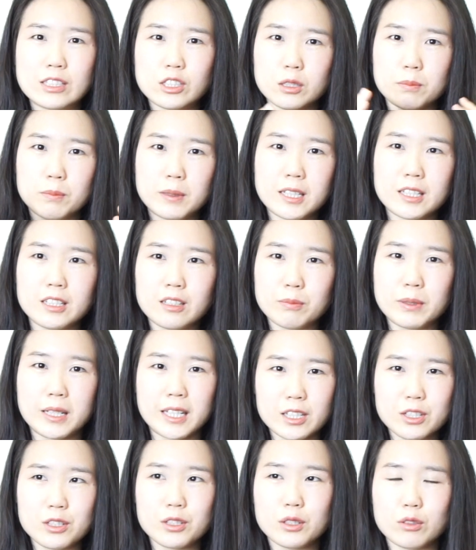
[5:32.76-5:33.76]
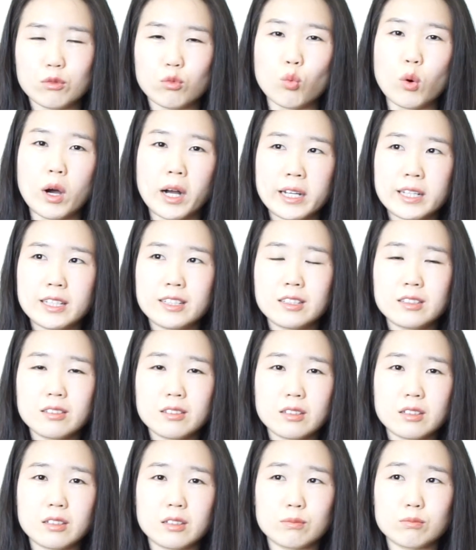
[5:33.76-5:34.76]
the bigger picture of why
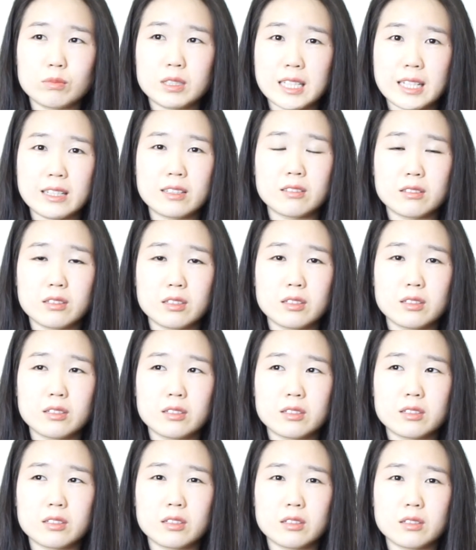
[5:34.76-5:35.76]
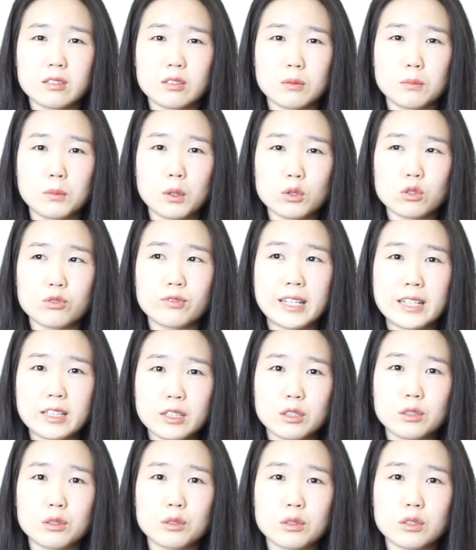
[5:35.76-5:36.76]
scientists, the most
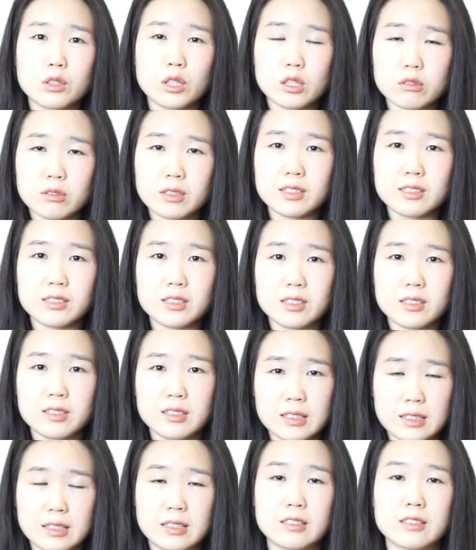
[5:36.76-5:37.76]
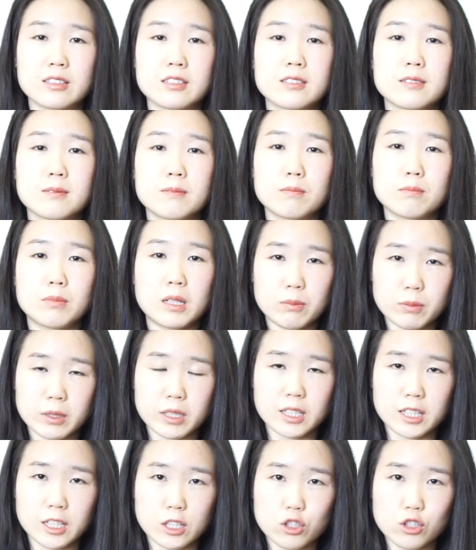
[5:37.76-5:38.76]
valued currency is
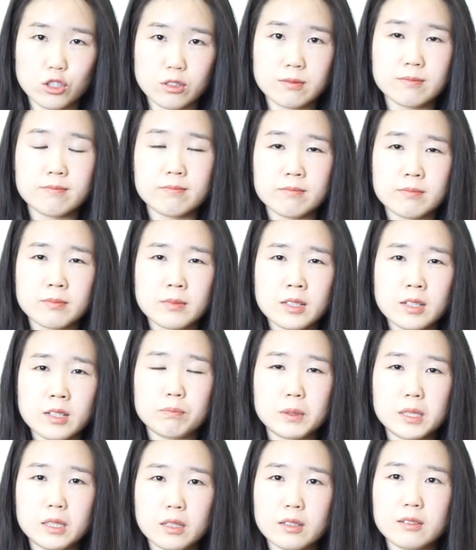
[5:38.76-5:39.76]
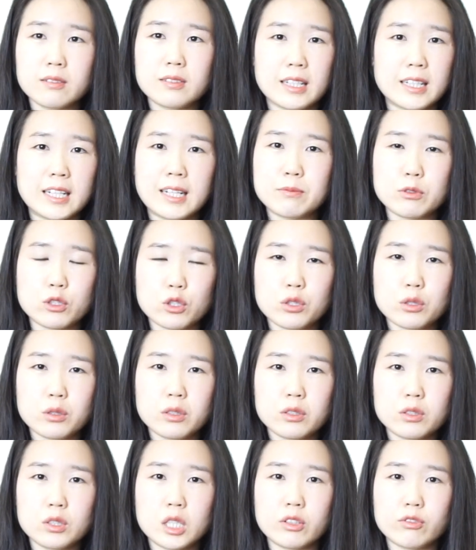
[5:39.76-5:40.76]
publication. Beyond that, I'm sure
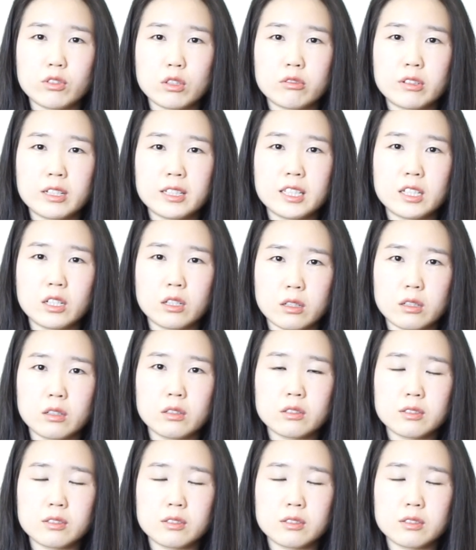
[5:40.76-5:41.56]
you have already heard